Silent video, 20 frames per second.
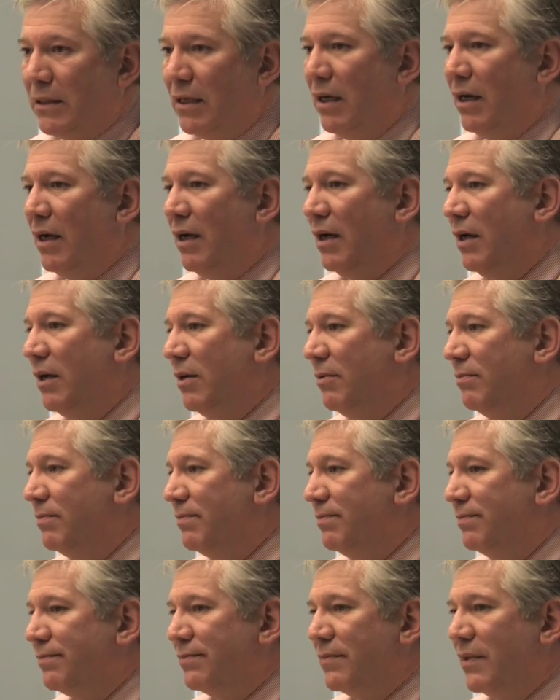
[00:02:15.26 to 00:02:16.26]
I
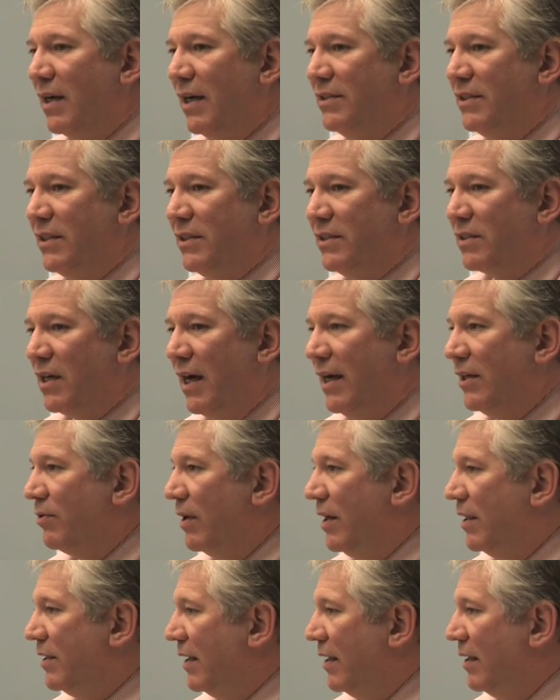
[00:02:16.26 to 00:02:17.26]
see
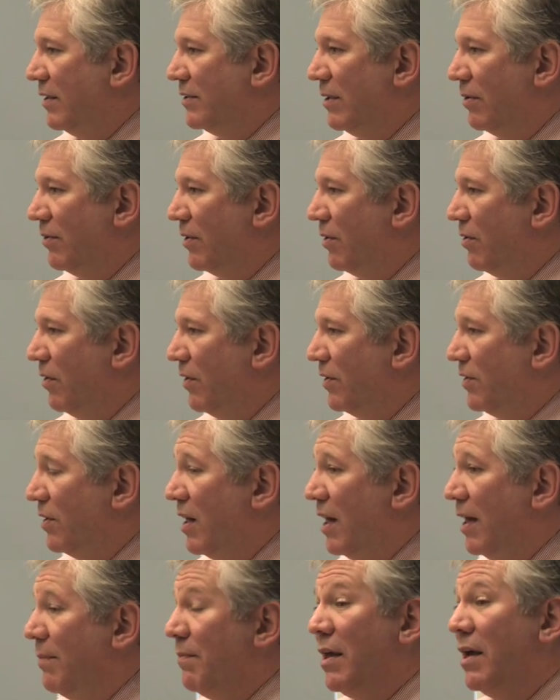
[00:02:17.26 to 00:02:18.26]
SkyTrain attendants out there all the
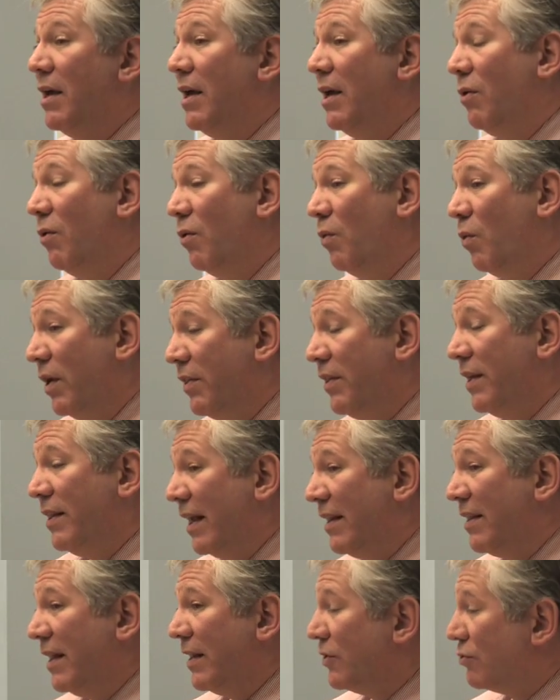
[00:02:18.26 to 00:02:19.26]
time. One thing
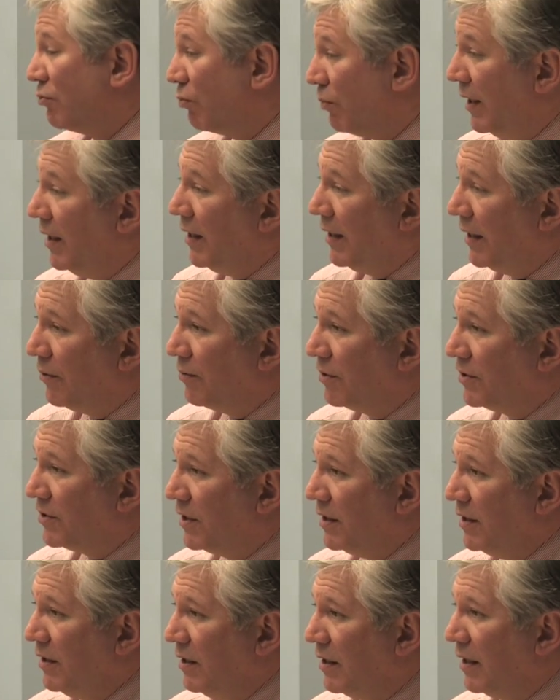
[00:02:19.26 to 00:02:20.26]
that I think is really
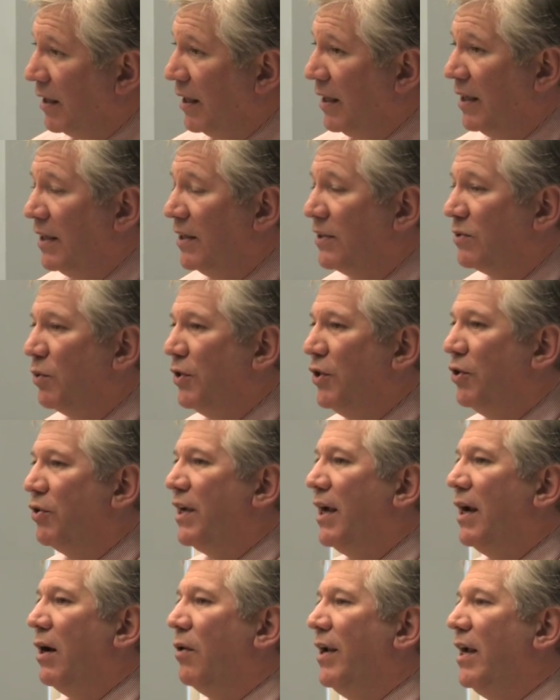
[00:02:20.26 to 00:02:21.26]
interesting is when you
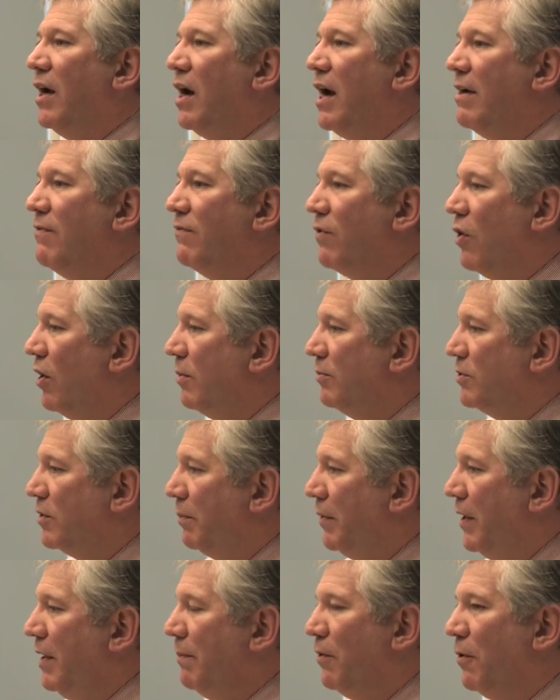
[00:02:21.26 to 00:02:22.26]
carry high volumes
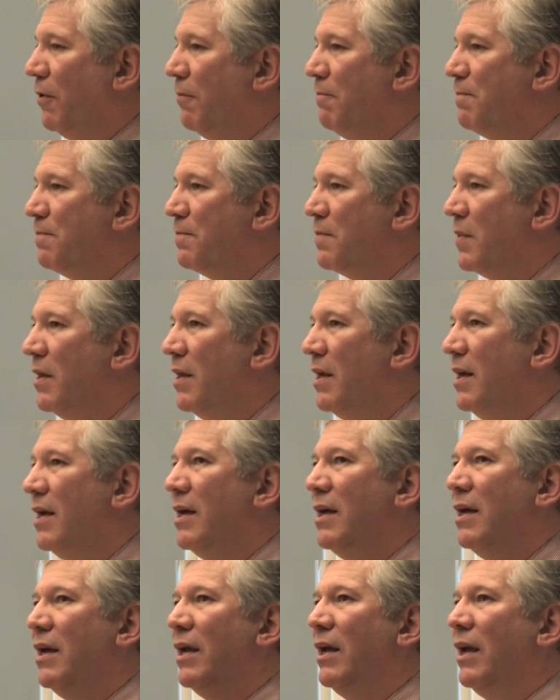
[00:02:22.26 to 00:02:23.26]
of people,
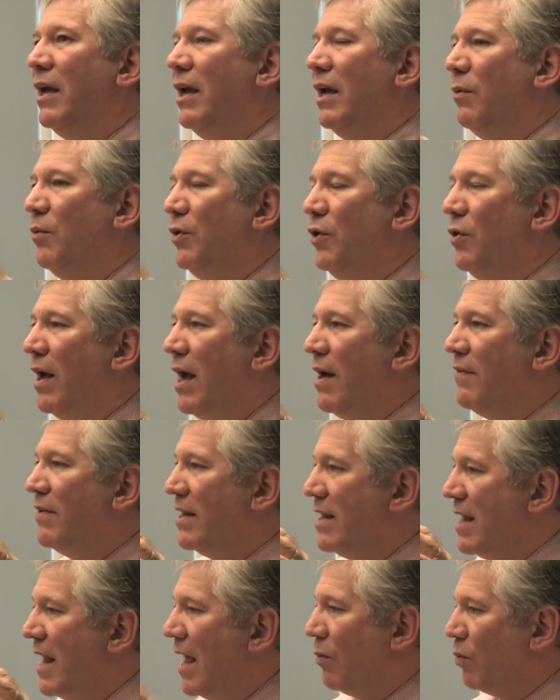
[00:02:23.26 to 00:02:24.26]
and when you have a
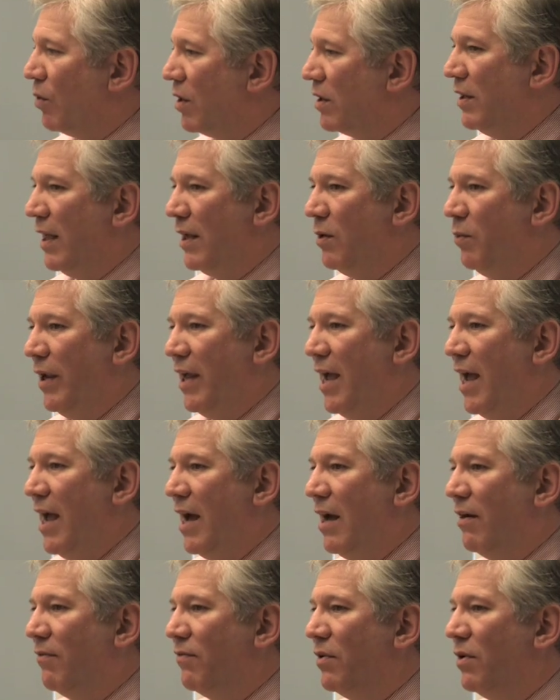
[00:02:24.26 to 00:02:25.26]
network like we
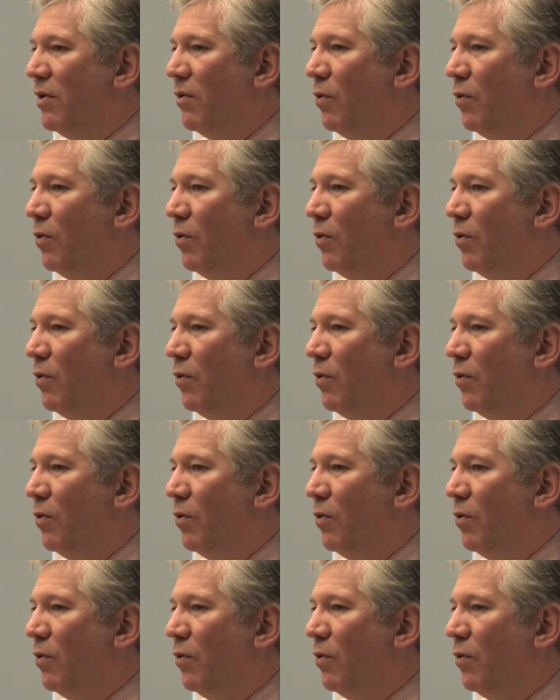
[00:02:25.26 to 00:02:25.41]
have